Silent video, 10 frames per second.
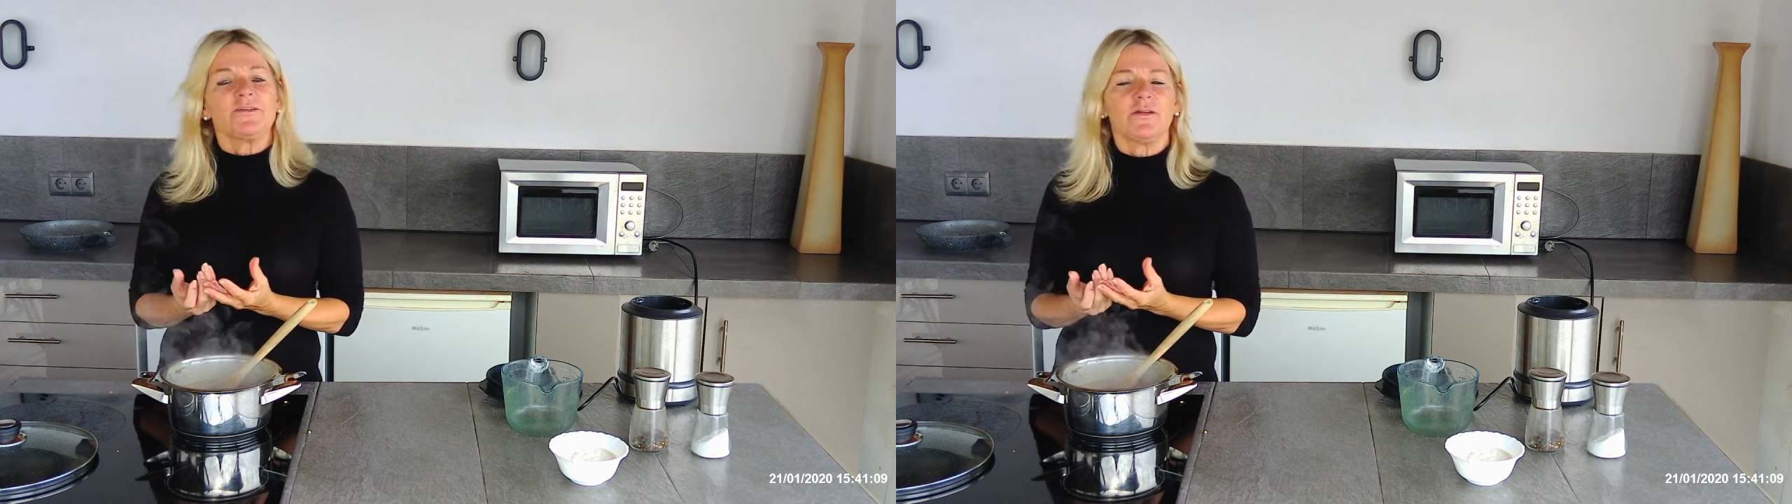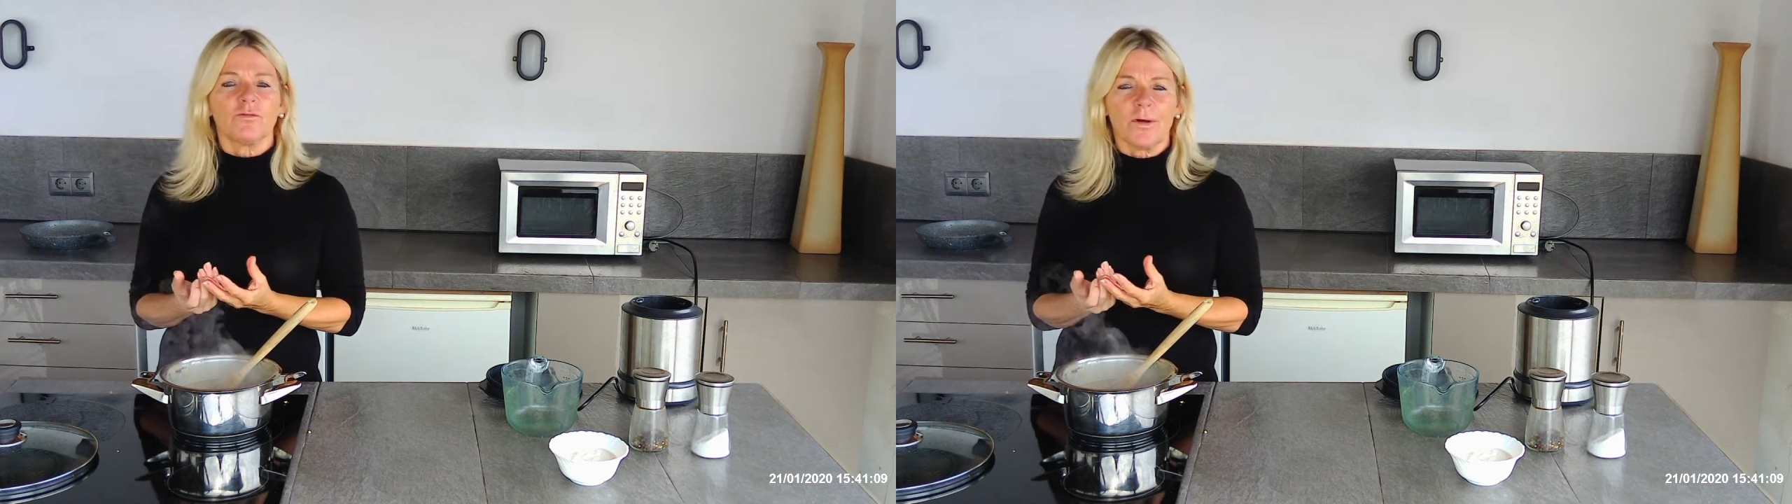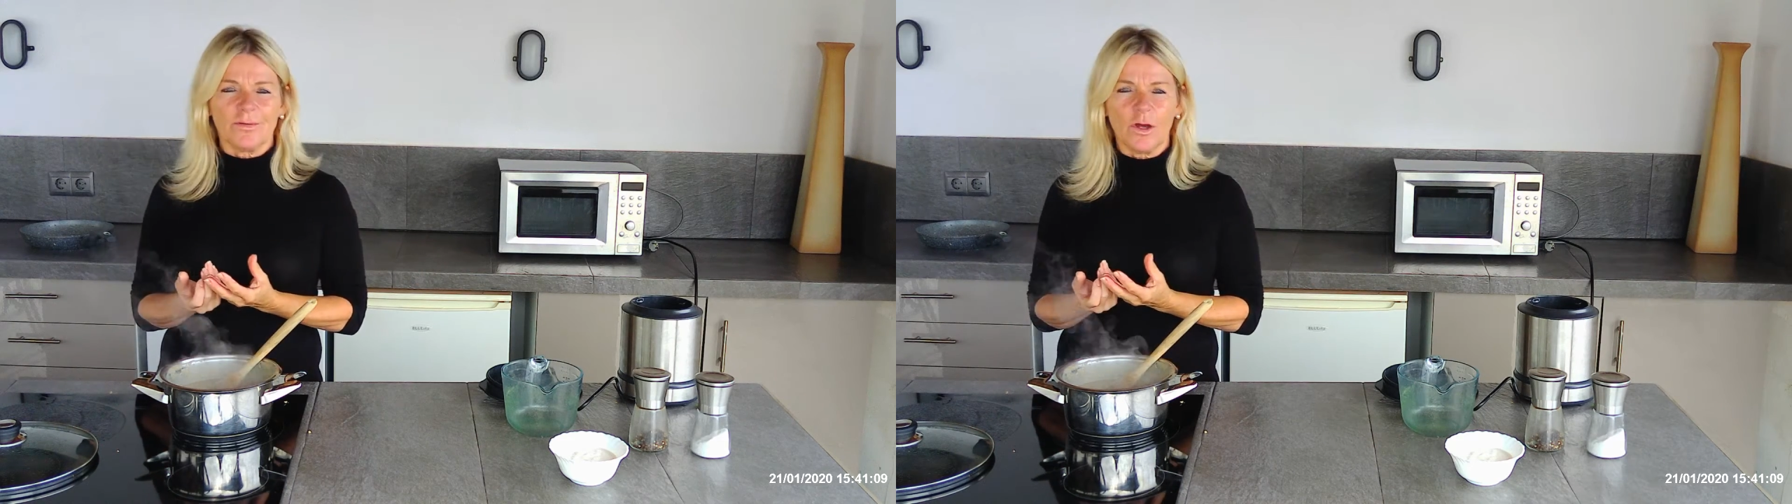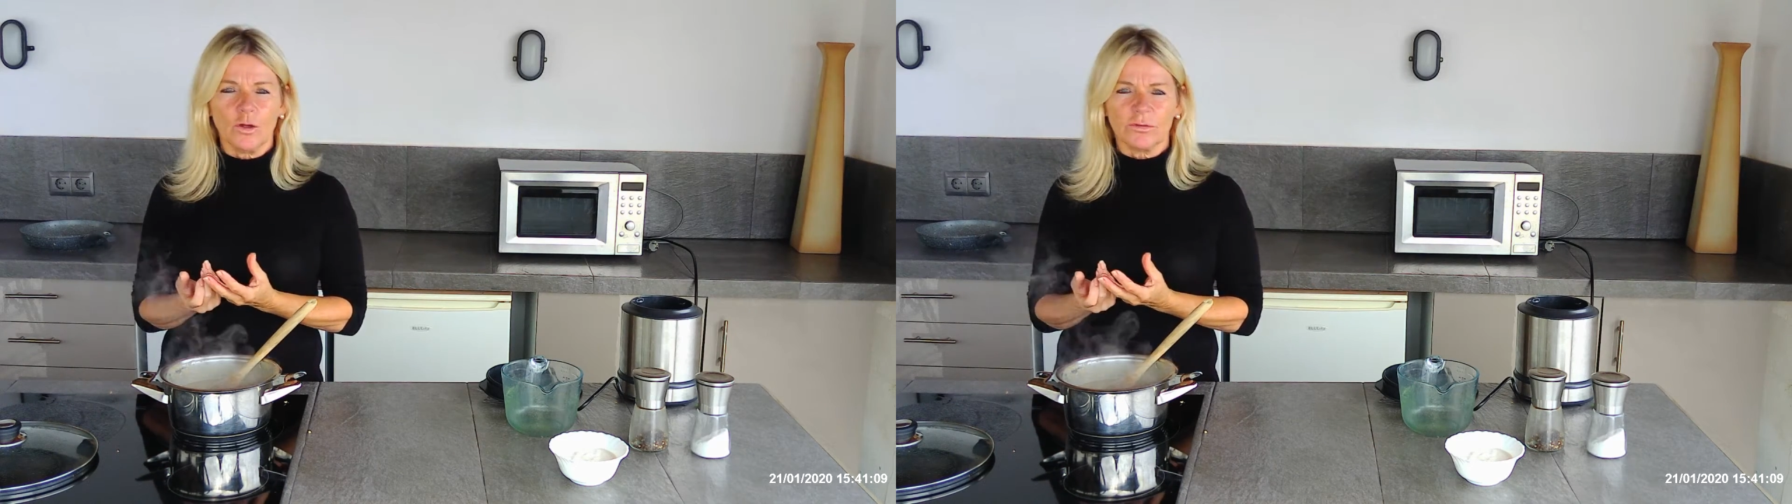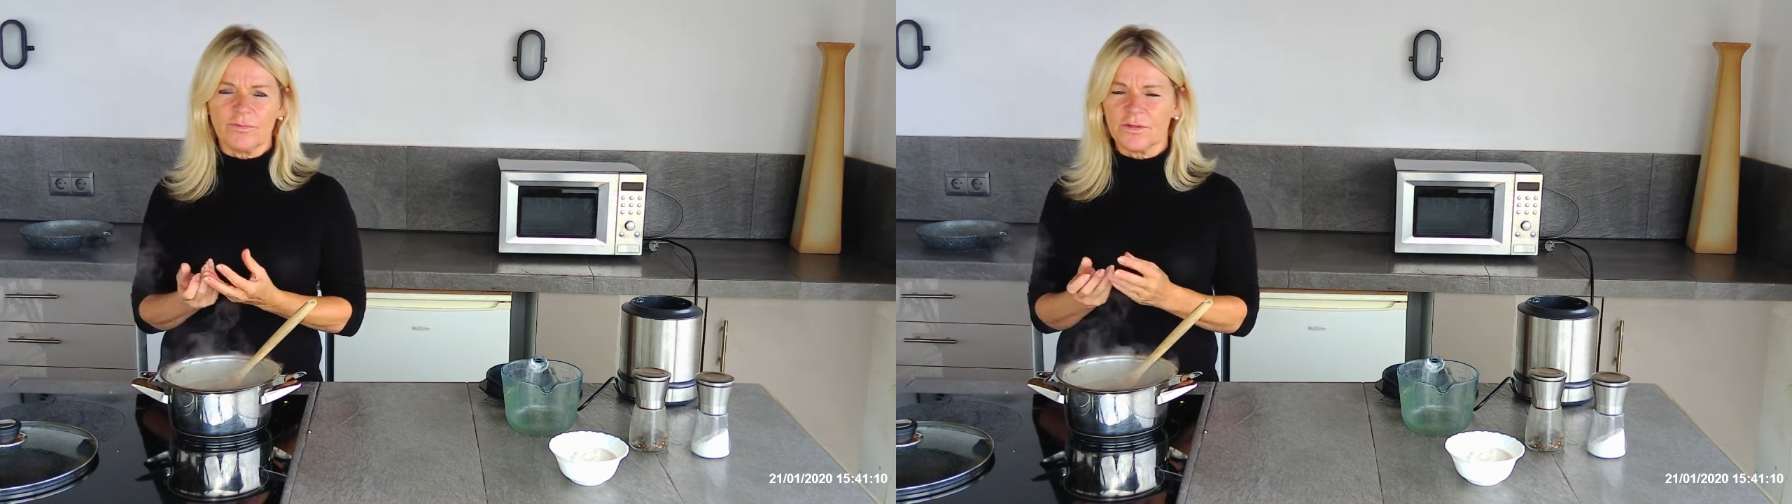throughout the whole
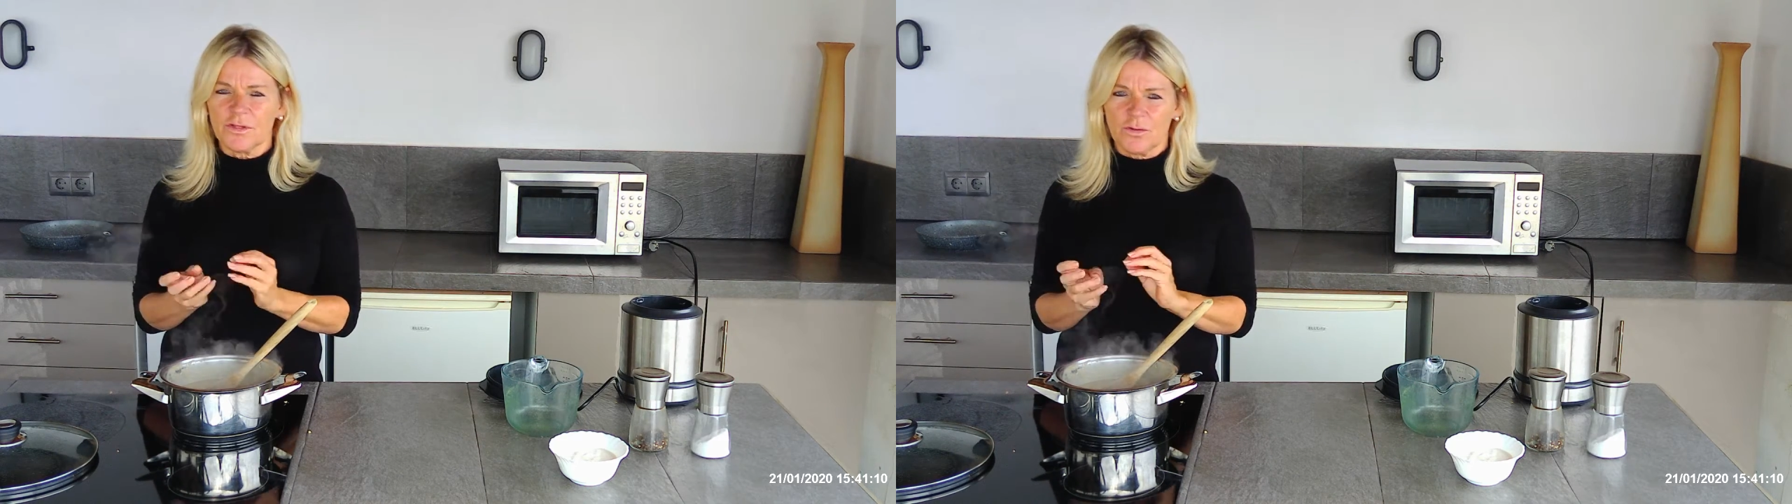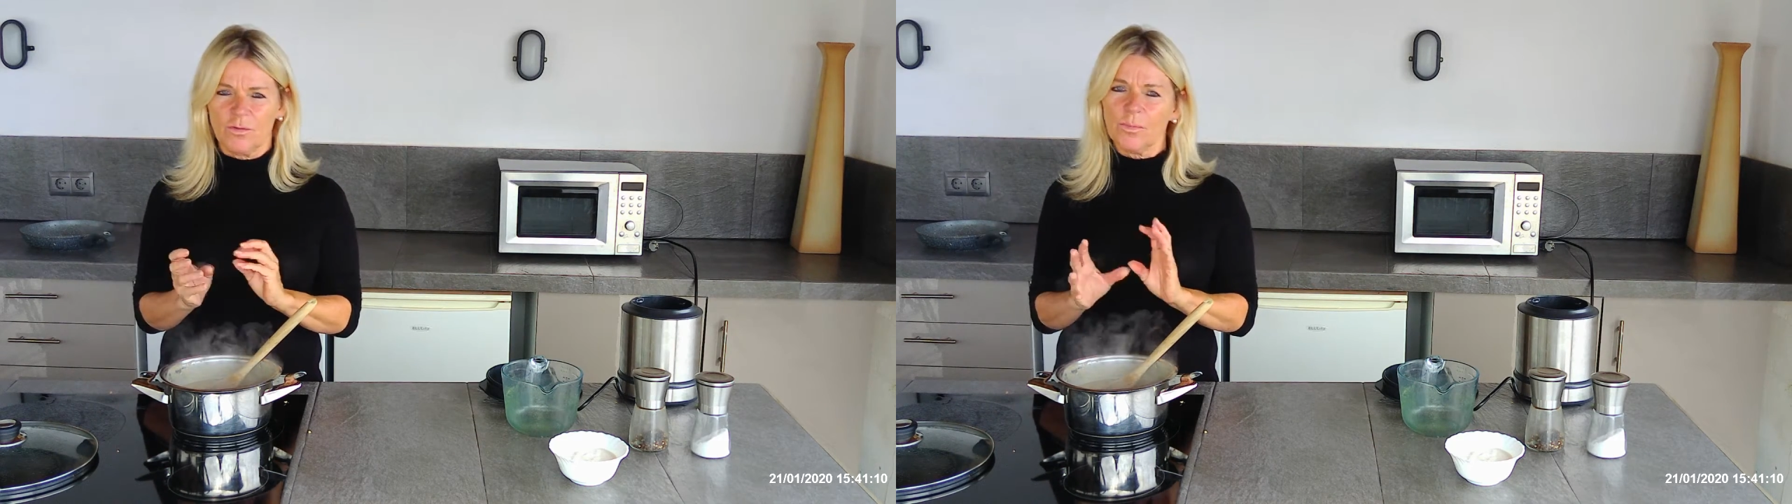of the soup,